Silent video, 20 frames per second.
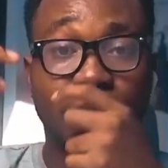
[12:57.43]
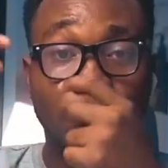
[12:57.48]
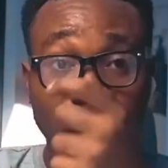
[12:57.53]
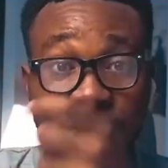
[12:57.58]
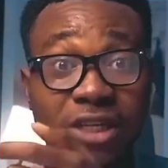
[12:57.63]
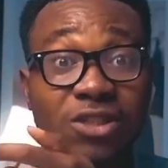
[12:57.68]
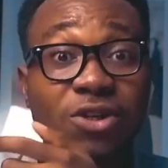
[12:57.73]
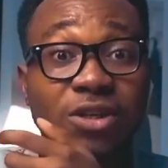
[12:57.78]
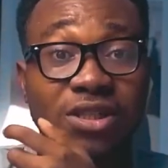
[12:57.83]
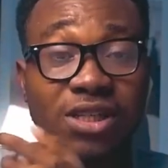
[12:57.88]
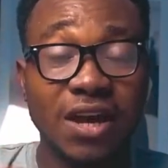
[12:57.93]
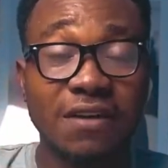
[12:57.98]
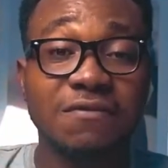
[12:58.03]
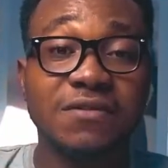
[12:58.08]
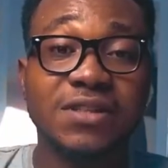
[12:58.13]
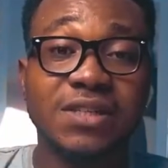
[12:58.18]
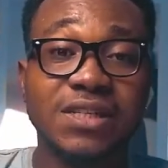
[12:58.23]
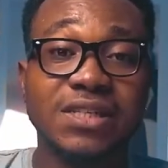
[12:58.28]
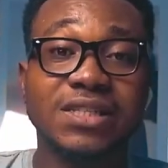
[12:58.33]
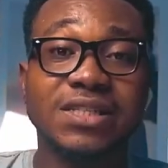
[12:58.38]
purchase your
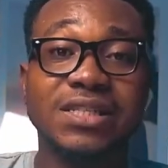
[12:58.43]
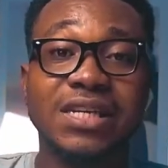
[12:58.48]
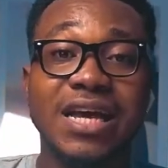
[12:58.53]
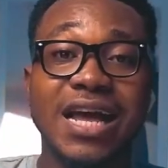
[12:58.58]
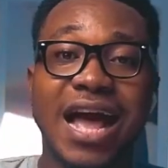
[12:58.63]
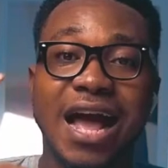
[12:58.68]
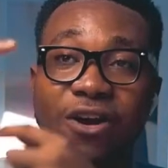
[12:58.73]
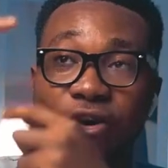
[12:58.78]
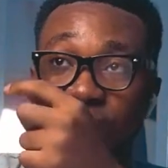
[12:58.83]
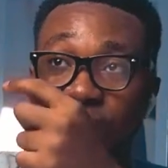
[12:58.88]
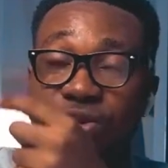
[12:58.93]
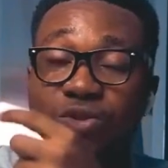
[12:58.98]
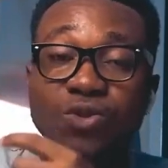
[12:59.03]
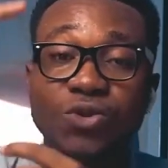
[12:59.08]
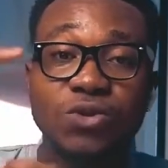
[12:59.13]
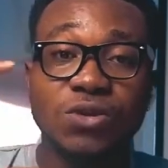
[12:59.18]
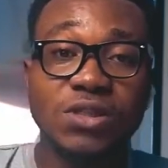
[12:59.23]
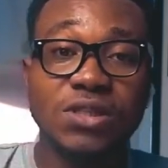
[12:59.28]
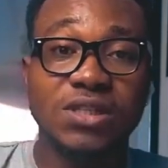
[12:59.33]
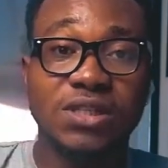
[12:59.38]
services according
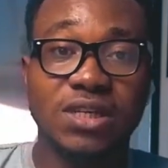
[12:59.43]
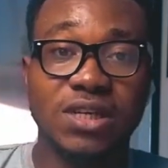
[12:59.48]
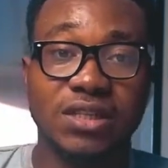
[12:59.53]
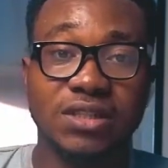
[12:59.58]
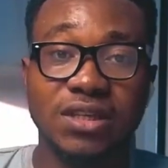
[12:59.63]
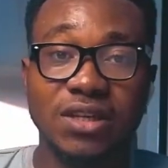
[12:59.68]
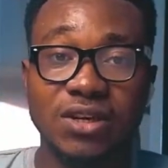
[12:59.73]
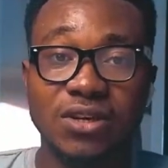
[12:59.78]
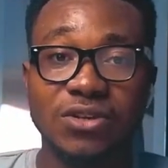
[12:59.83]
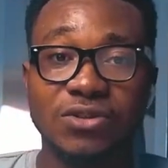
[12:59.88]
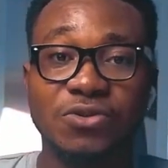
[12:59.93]
to these gigs.